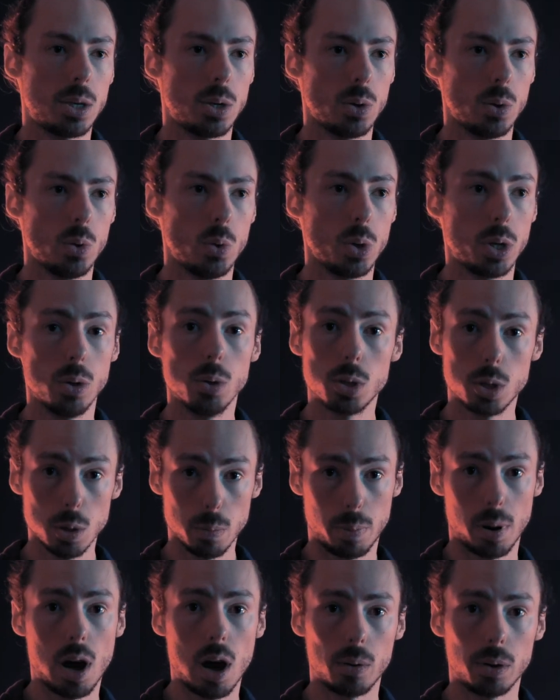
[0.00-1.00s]
to use your
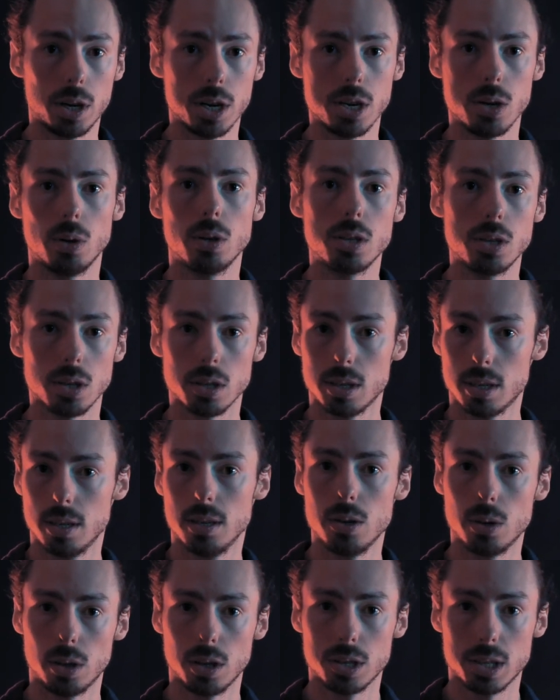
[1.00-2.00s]
power, use
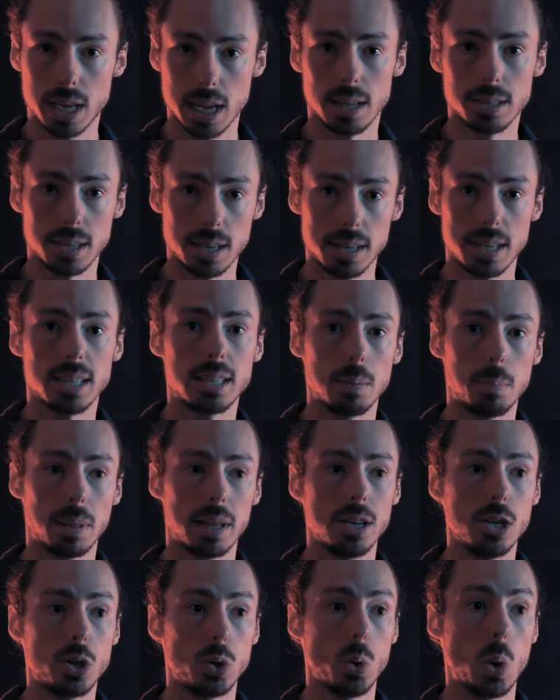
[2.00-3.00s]
your skills and
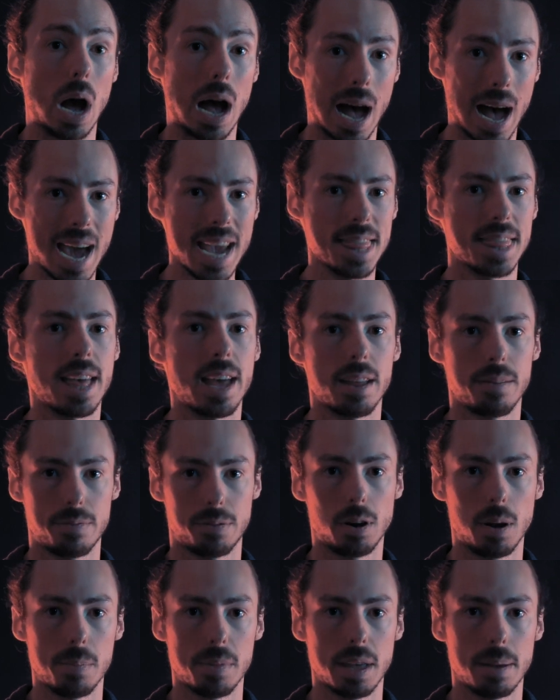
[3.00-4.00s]
discipline to hide that
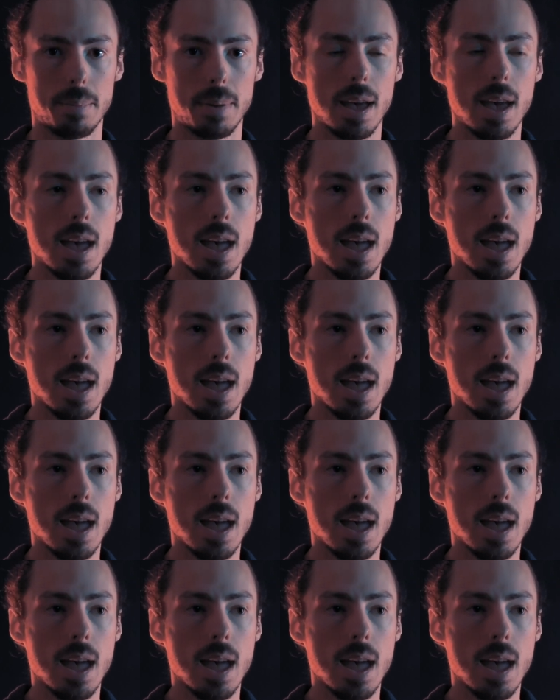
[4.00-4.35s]
from them.